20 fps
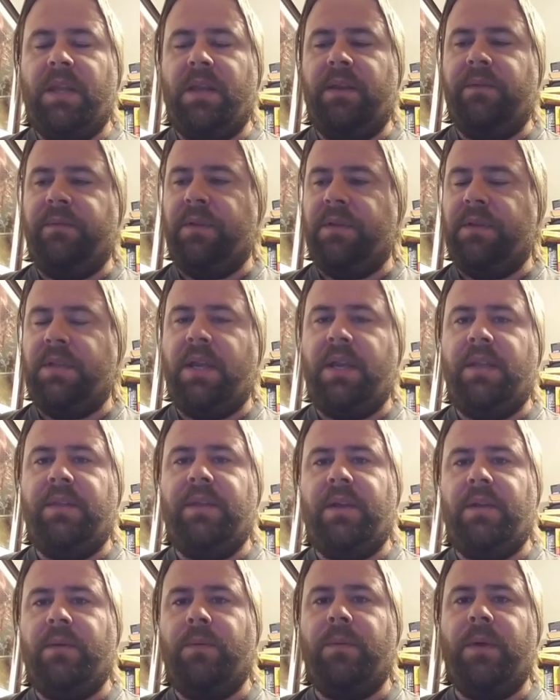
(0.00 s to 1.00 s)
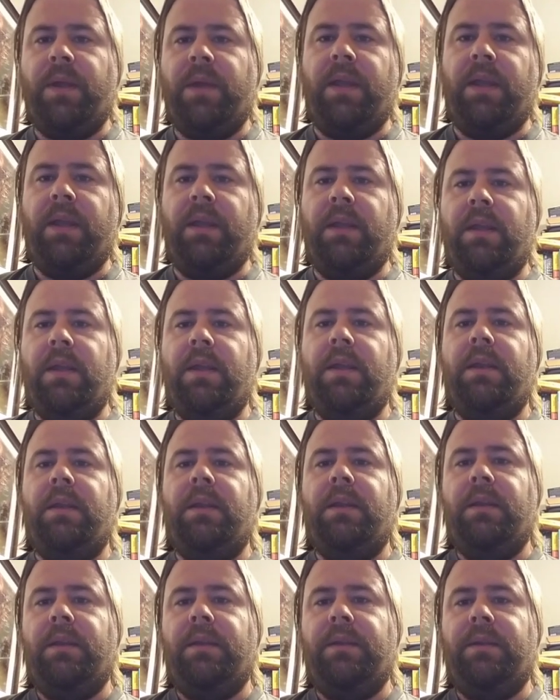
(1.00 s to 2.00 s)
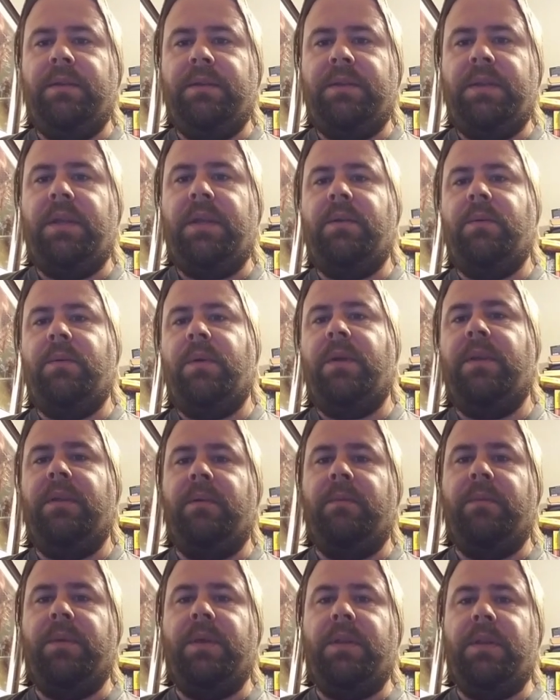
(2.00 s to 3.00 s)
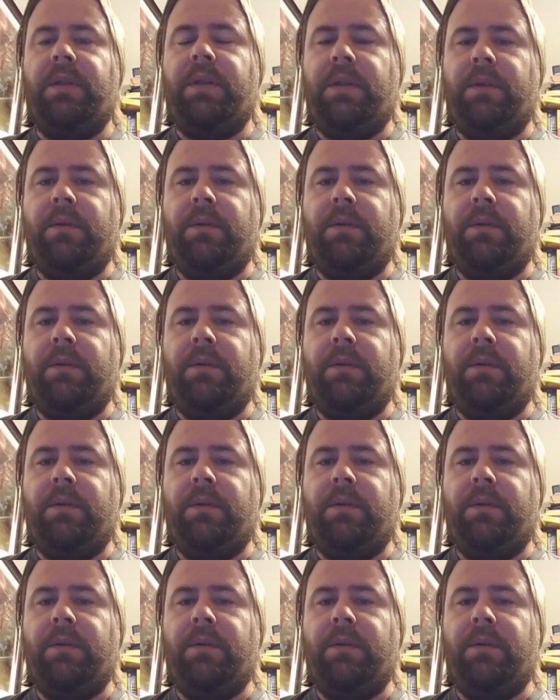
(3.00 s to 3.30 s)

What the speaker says: And if you take that away, you take away the ability